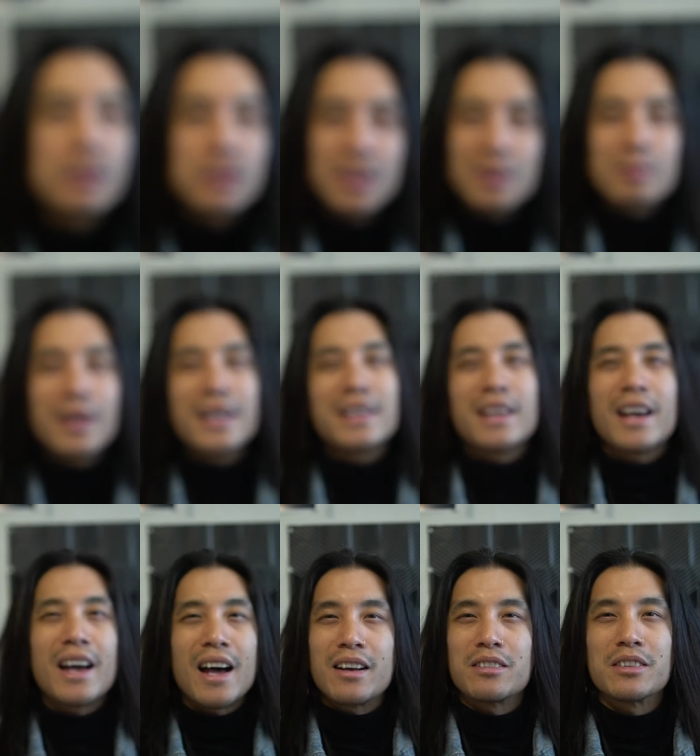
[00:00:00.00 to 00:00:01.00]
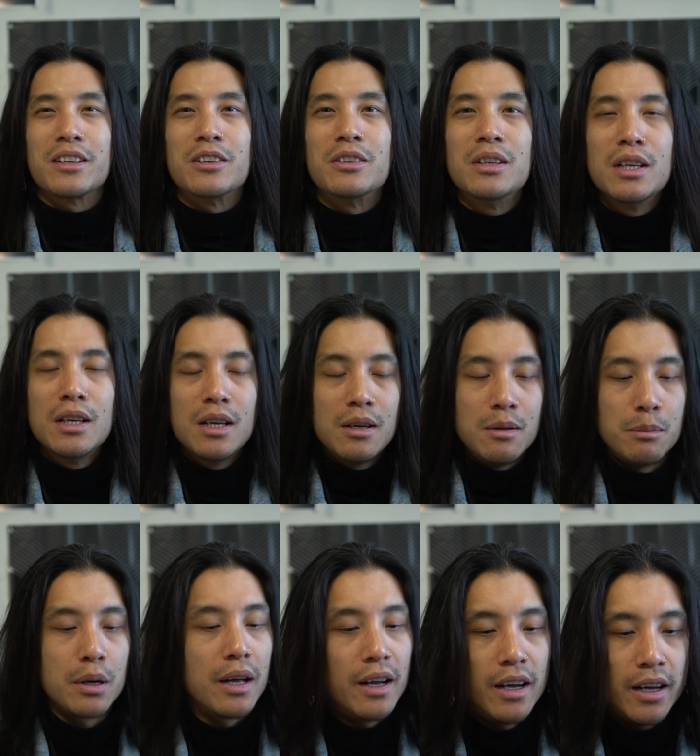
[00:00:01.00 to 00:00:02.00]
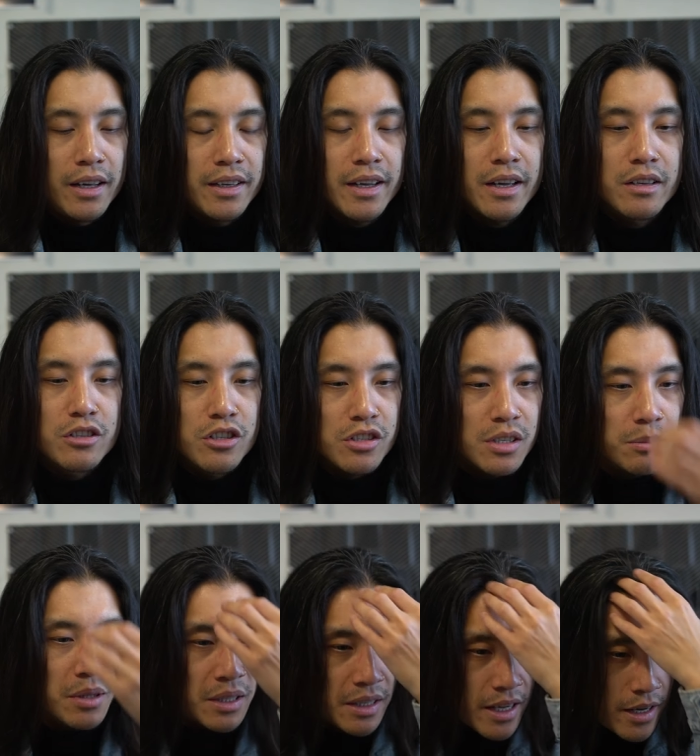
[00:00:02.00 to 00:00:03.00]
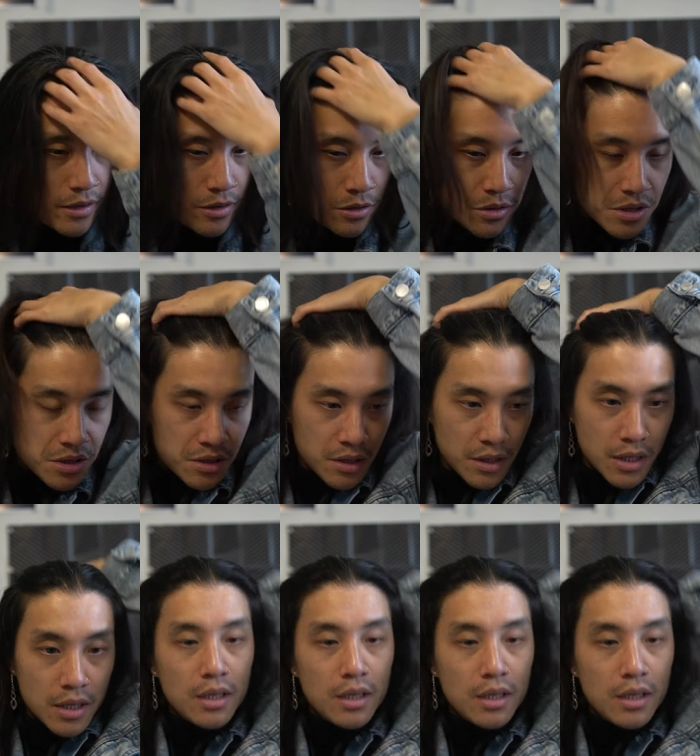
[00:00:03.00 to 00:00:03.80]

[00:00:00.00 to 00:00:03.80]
or something like that. I don't know. But uh, yeah, just something that I noticed.